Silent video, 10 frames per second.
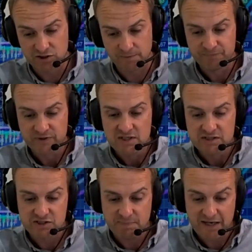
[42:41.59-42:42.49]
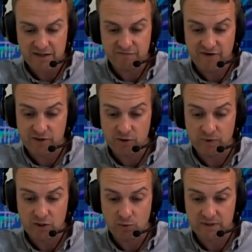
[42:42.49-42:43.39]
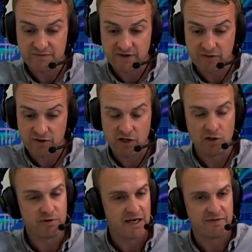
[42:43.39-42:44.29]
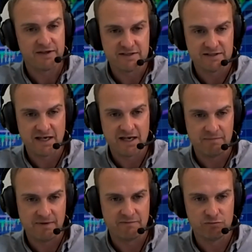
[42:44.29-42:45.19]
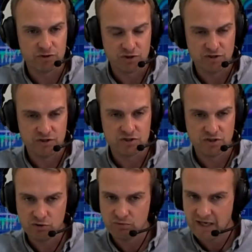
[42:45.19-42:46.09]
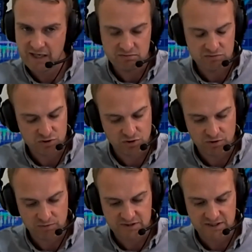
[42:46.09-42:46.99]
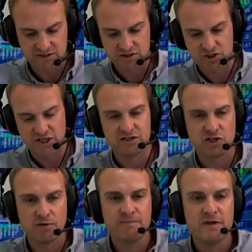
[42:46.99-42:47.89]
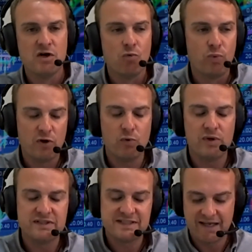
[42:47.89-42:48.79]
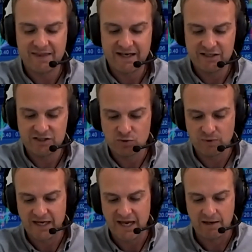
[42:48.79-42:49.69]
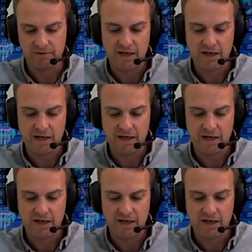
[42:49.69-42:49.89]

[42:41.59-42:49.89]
So despite the fact that we always think that, okay, this is it, never returning to the UK, circumstances change. So we always take that into account.